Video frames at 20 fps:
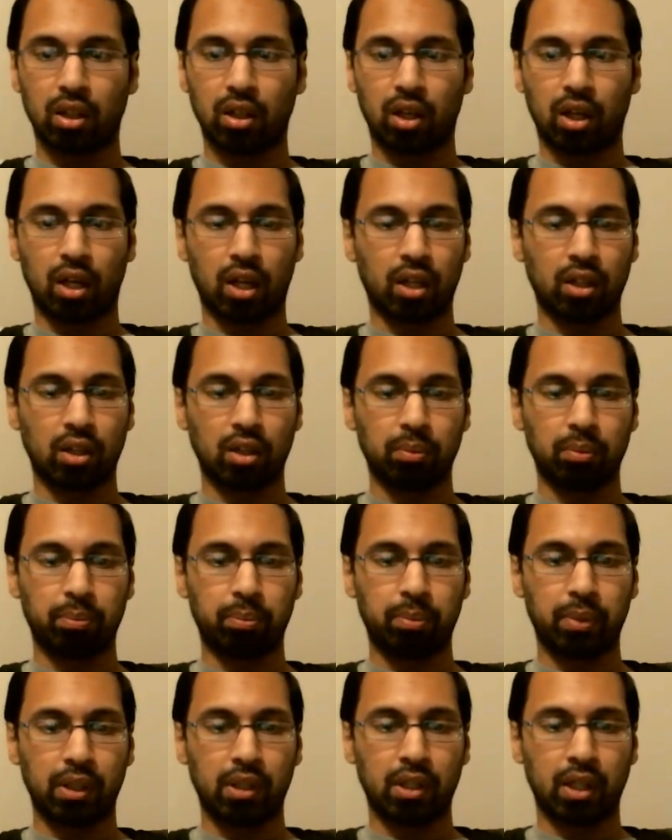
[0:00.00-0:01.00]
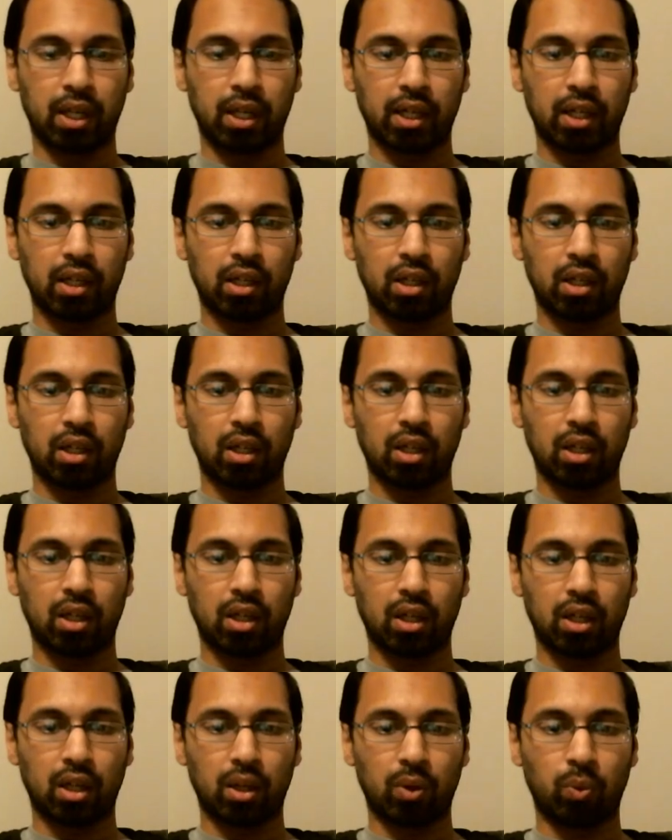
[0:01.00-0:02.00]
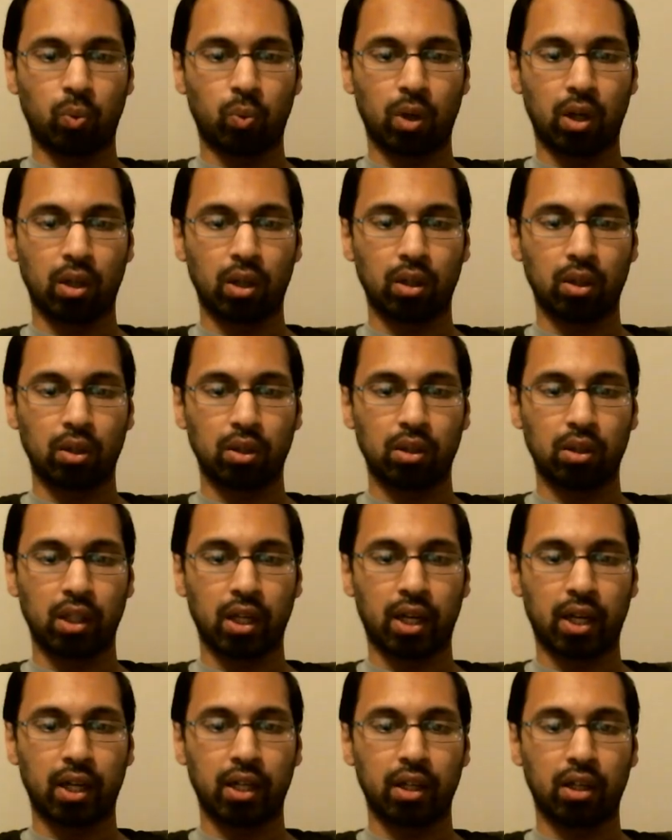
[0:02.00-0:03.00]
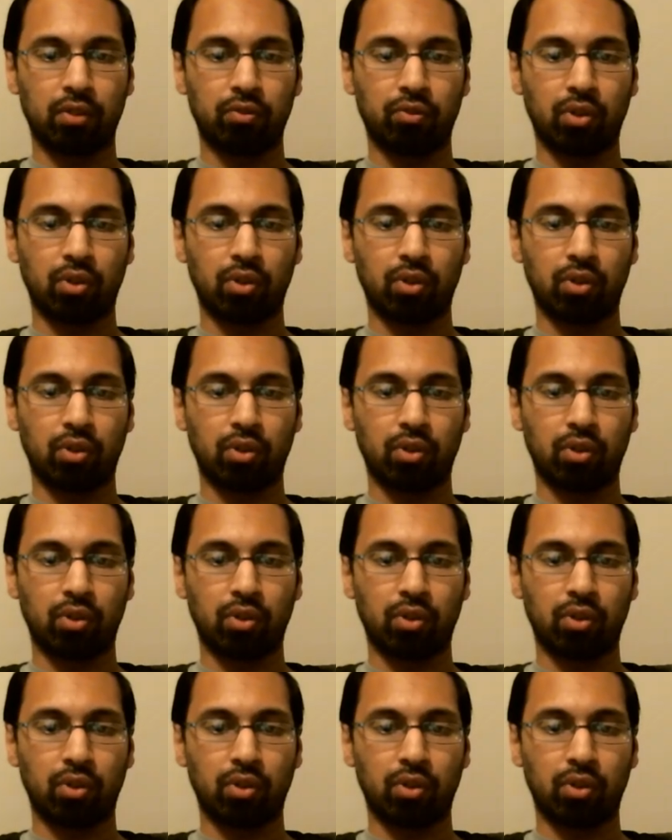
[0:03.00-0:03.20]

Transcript: al-Bidaya, Nihaya,